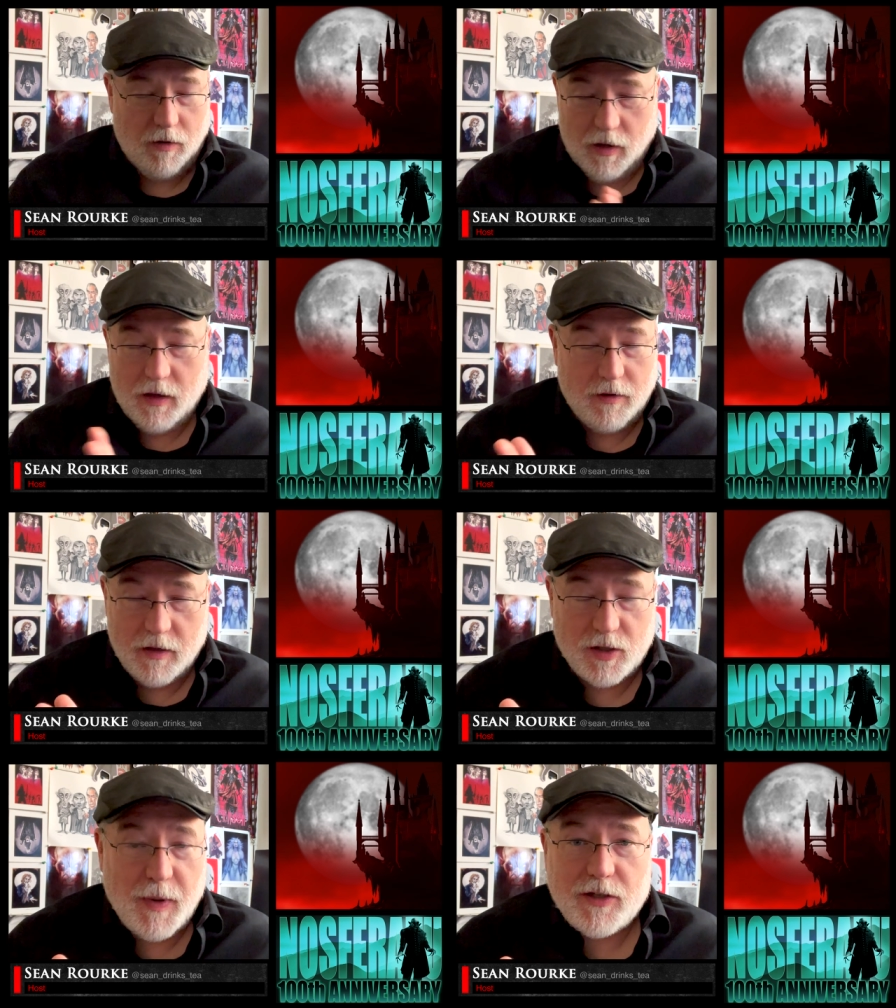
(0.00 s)

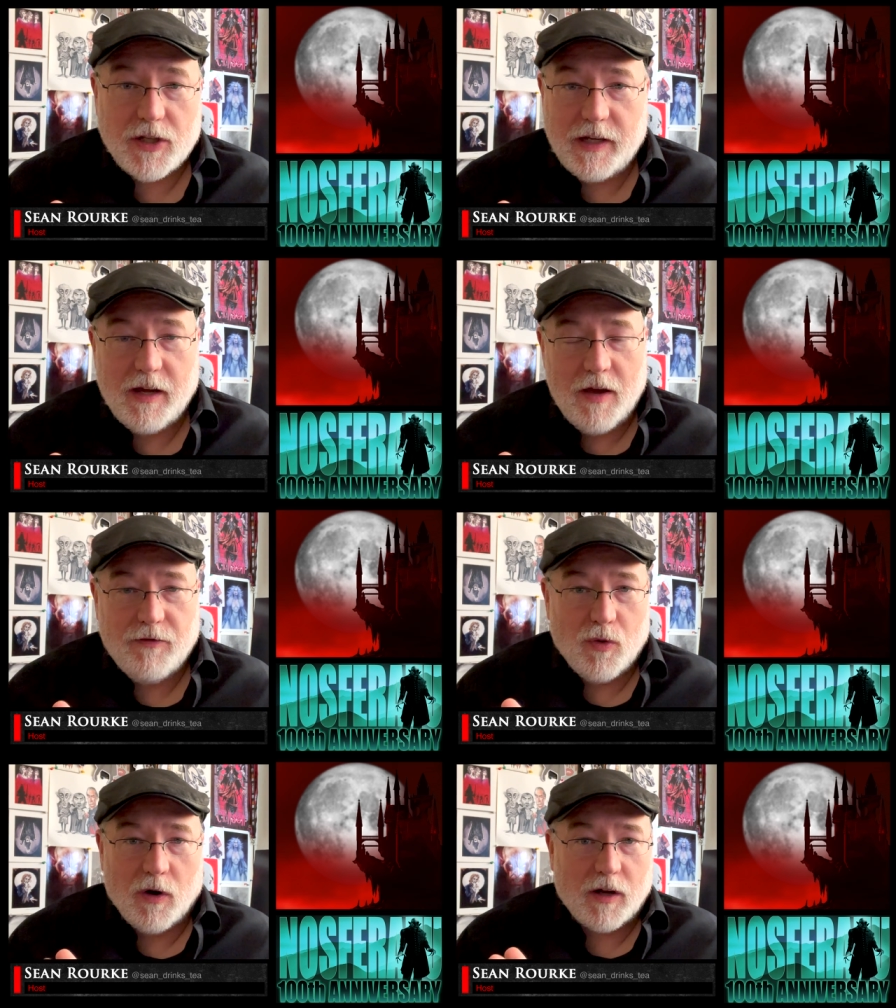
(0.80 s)
especially
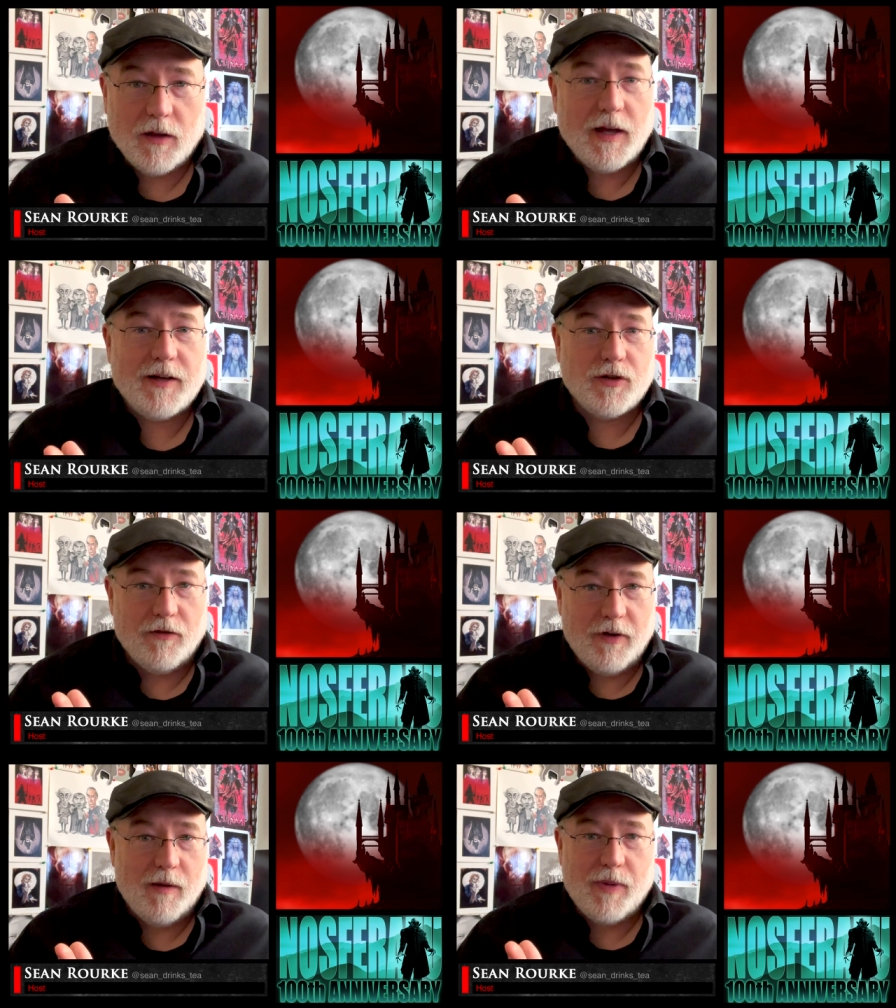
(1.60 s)
if you're a collector
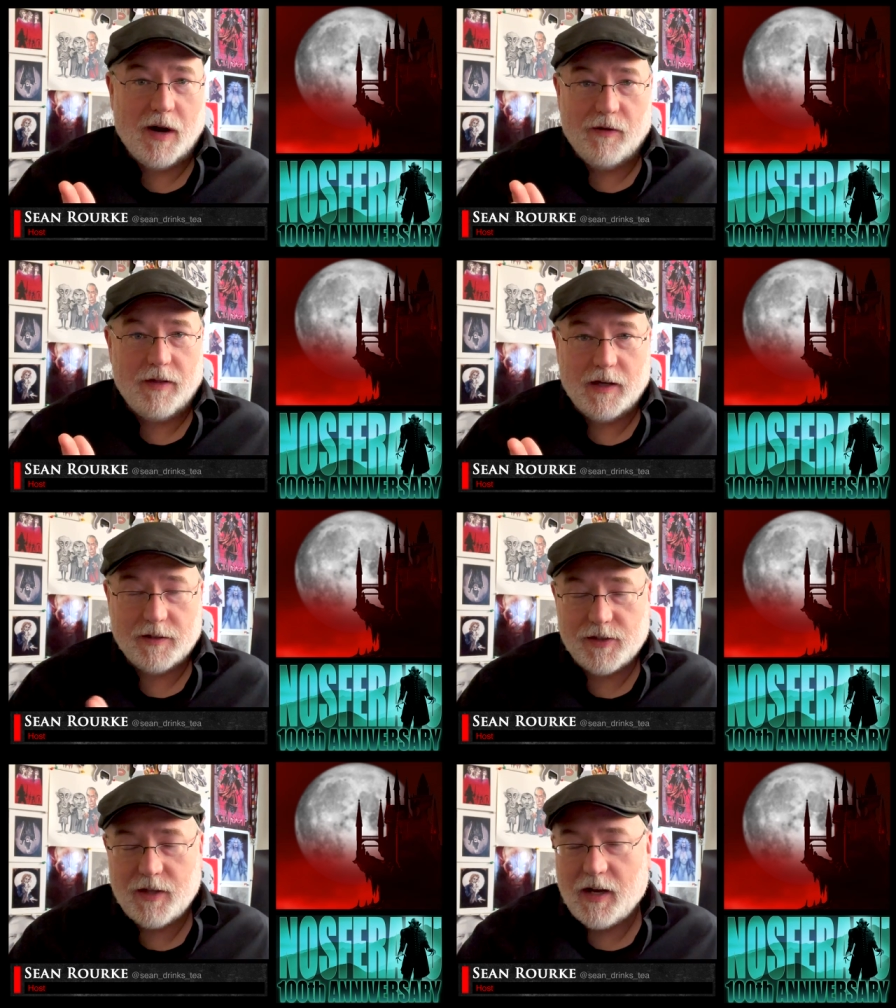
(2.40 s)
of vampire
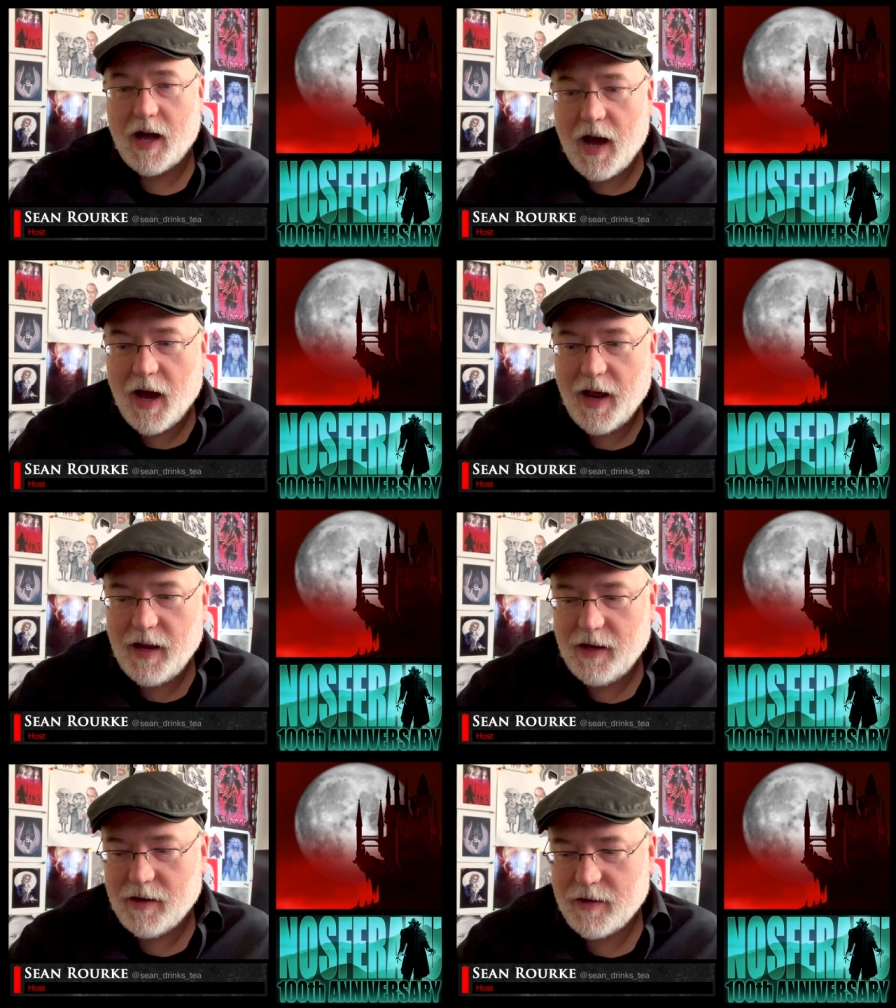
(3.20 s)
things, then
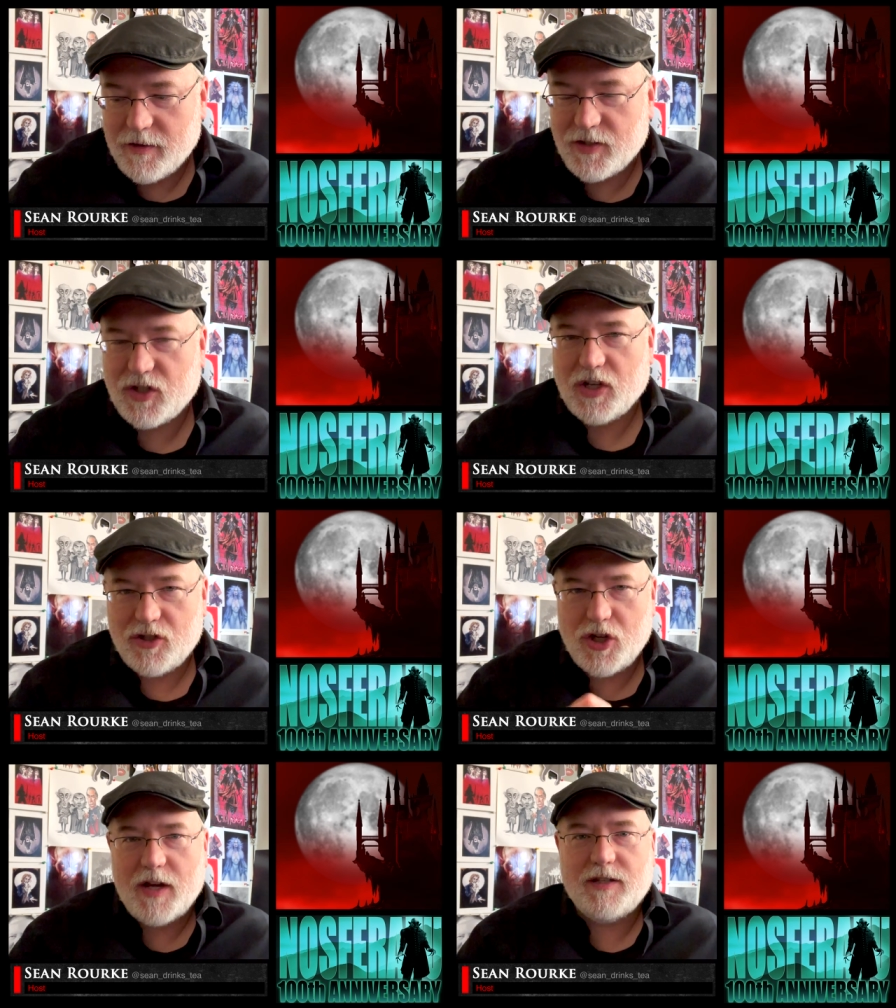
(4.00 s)
I
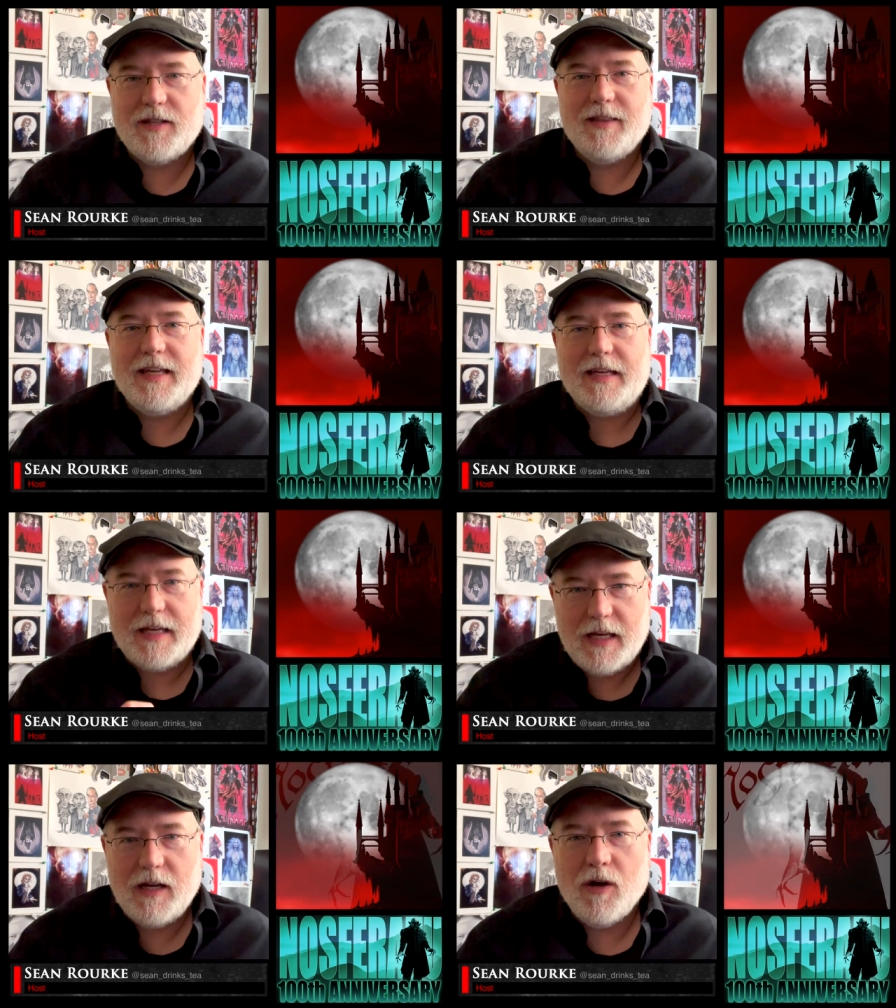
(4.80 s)
suggest the
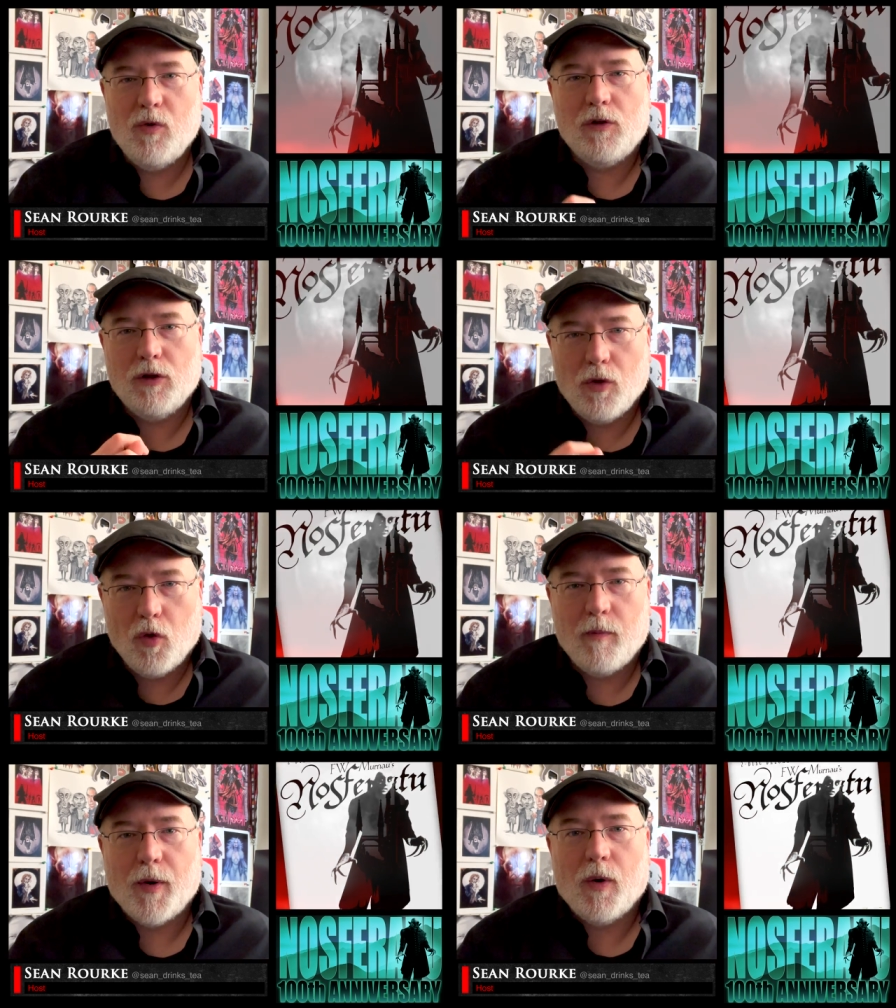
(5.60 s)
Kino
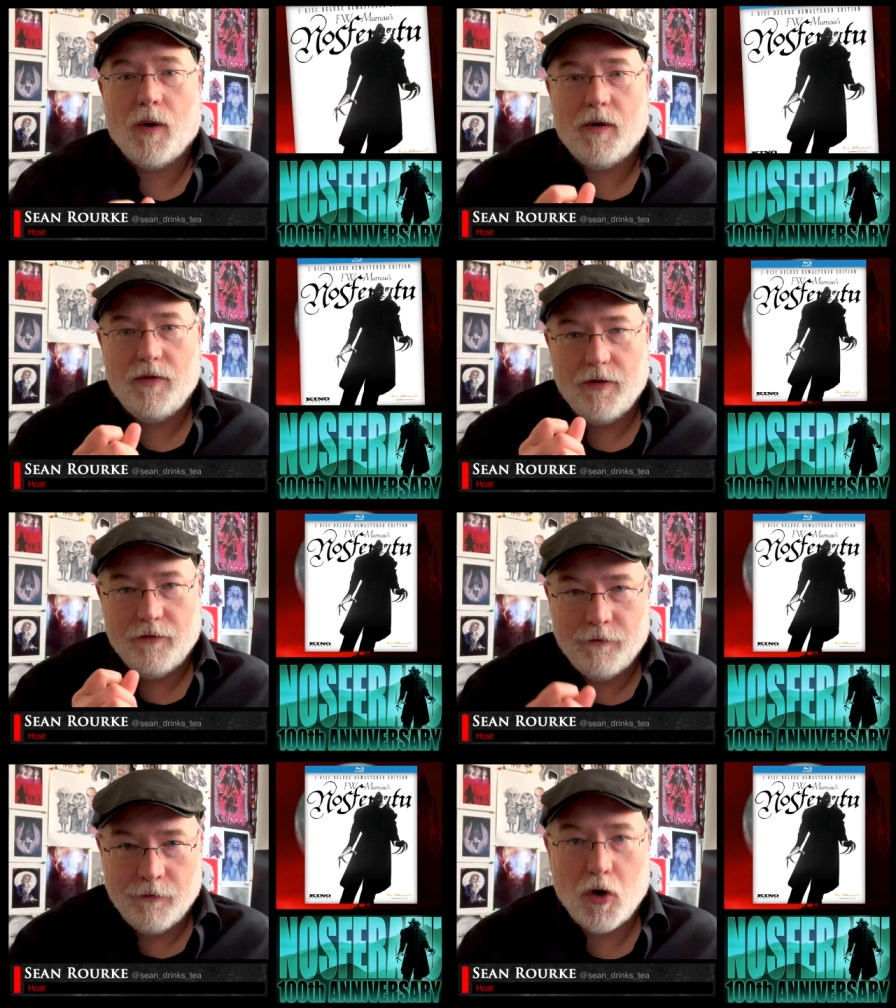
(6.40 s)
Lorber
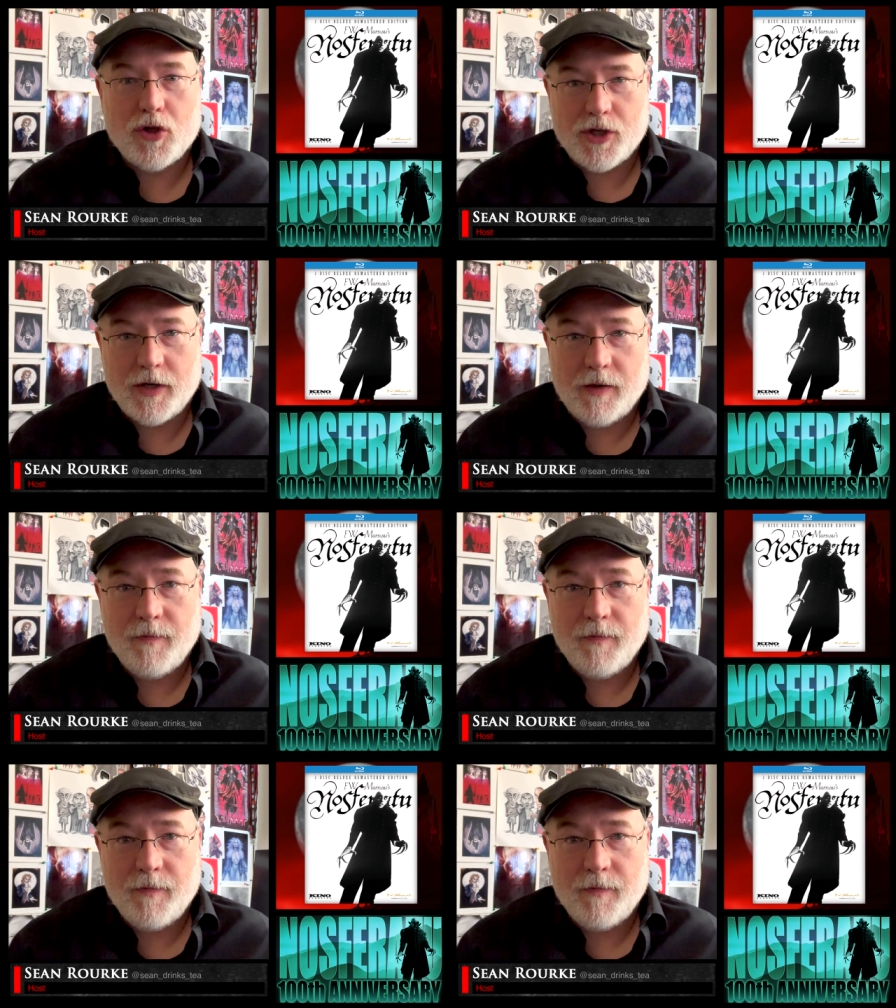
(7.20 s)
version.